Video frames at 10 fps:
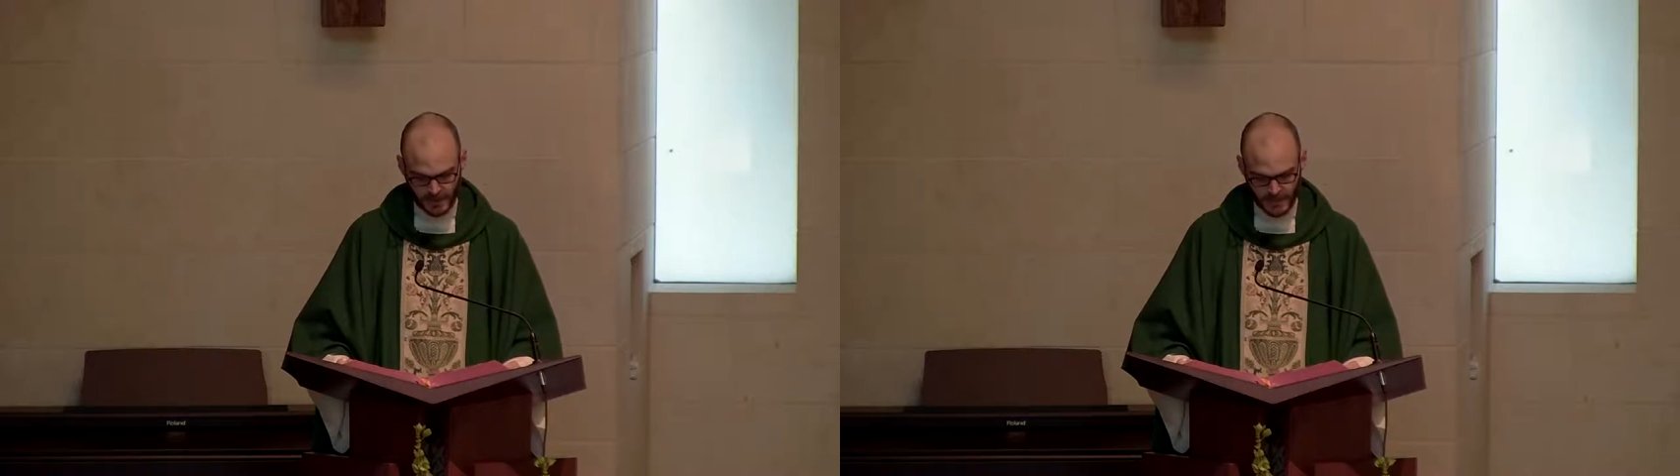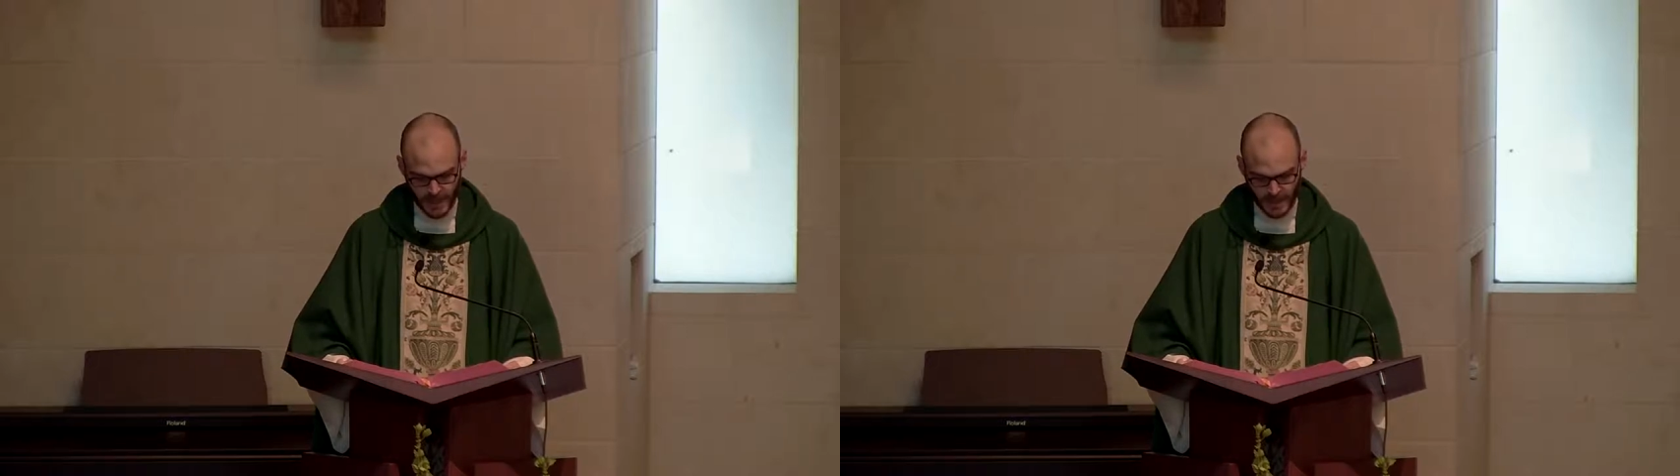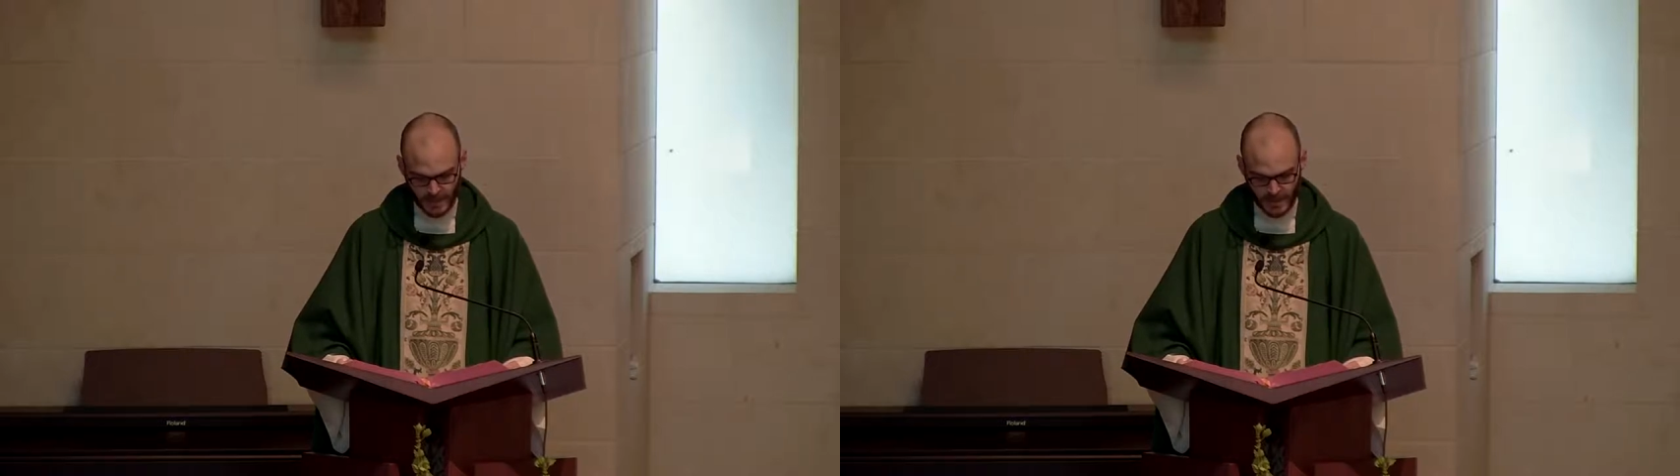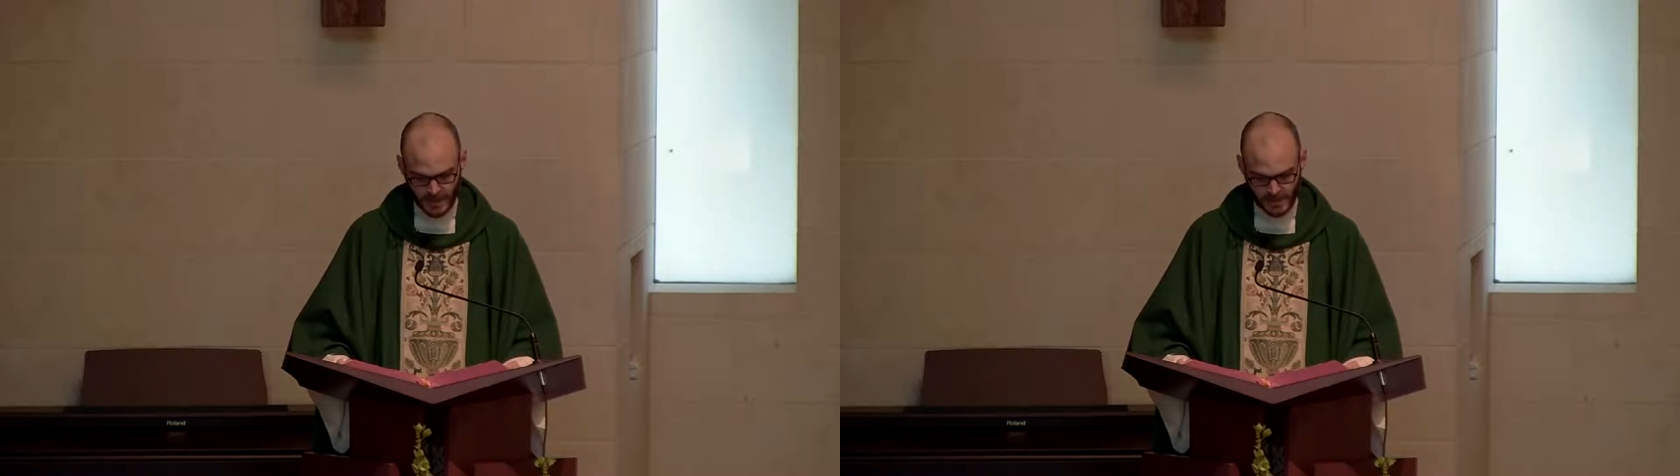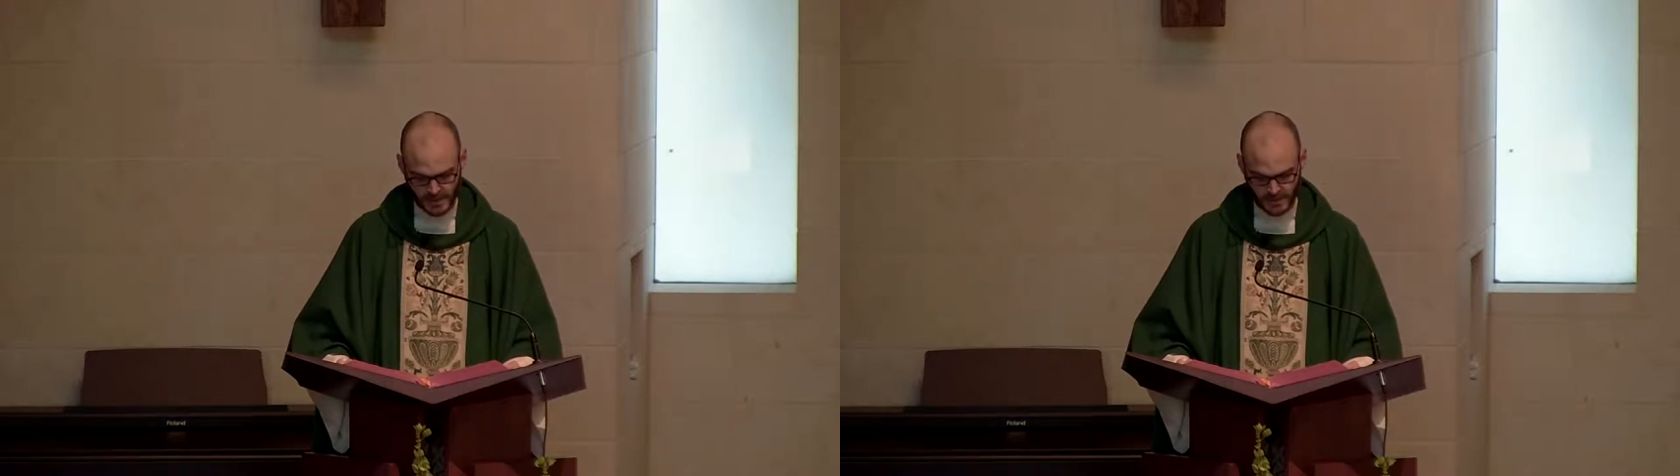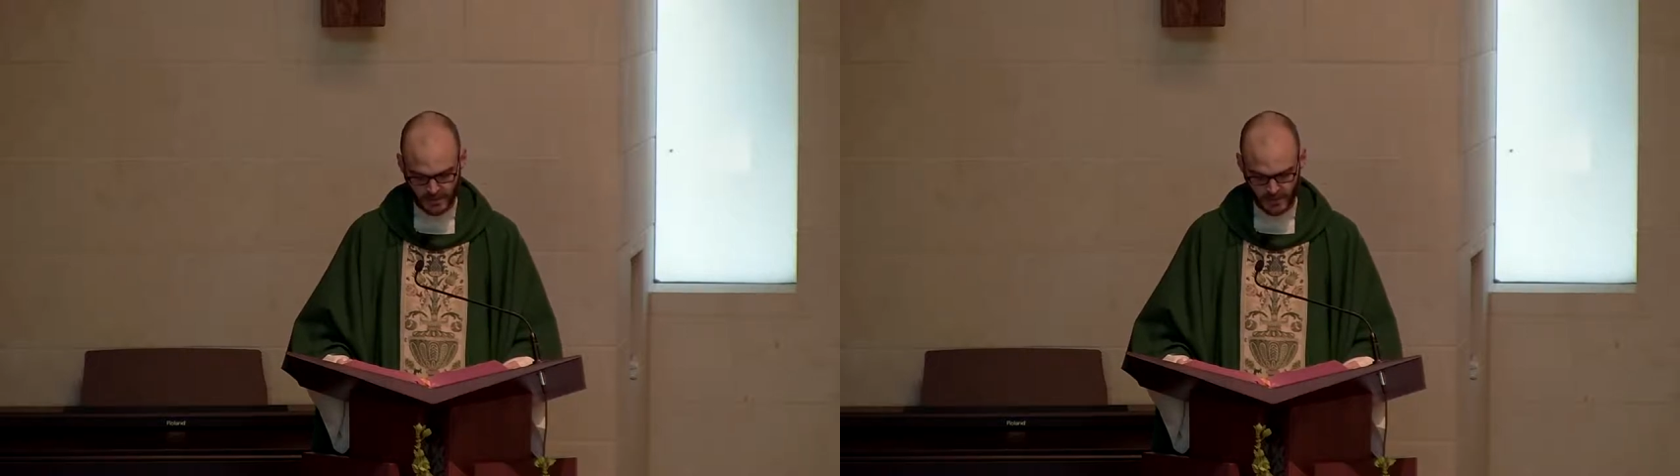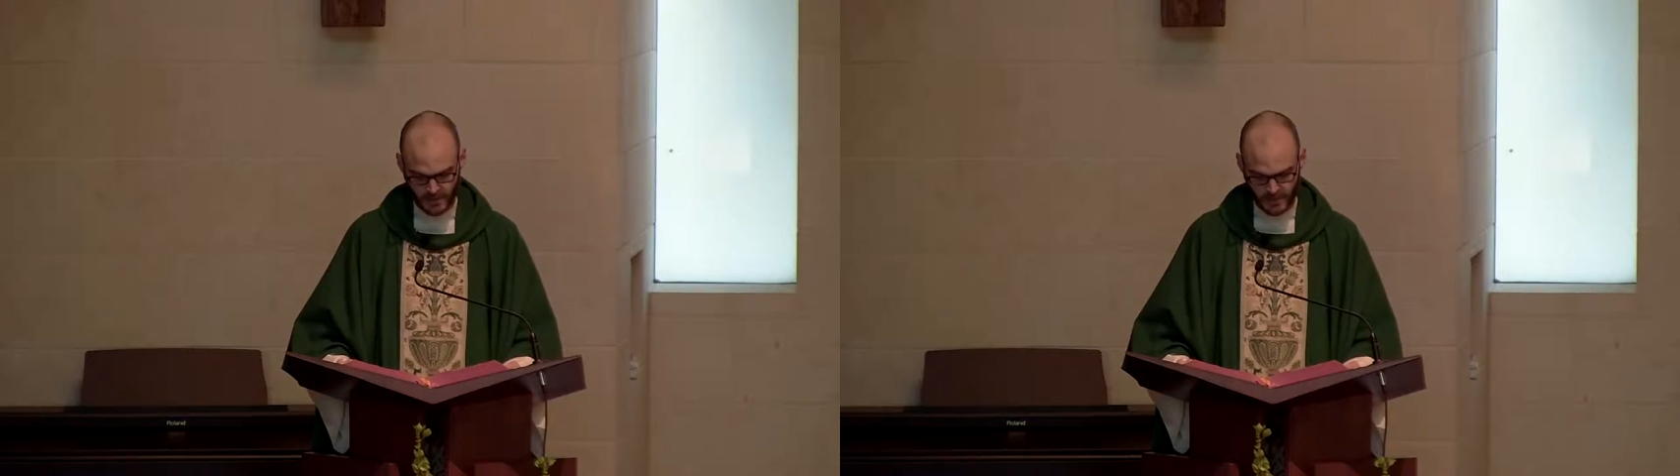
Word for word: obtaining the kingship,